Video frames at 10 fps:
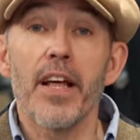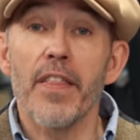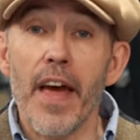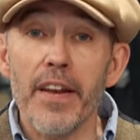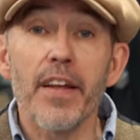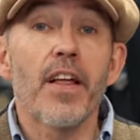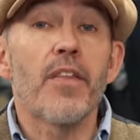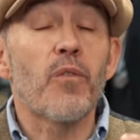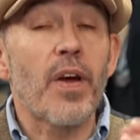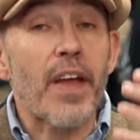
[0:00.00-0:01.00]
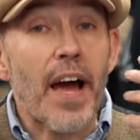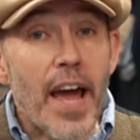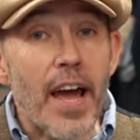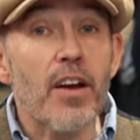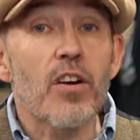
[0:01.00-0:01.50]
then when that
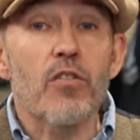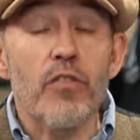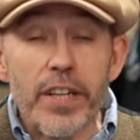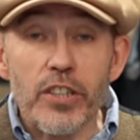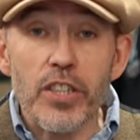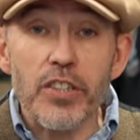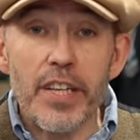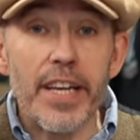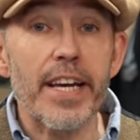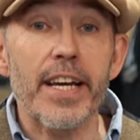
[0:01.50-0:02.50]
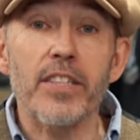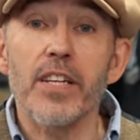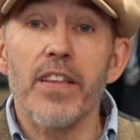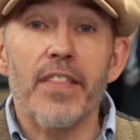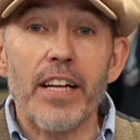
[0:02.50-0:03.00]
air reaches the ears,
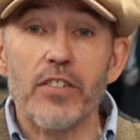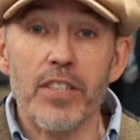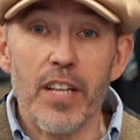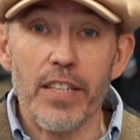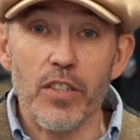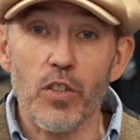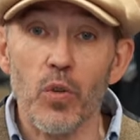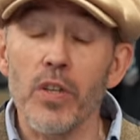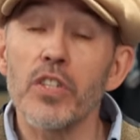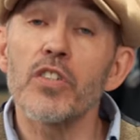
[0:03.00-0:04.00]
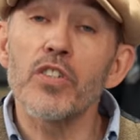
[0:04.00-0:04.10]
that translates as noise.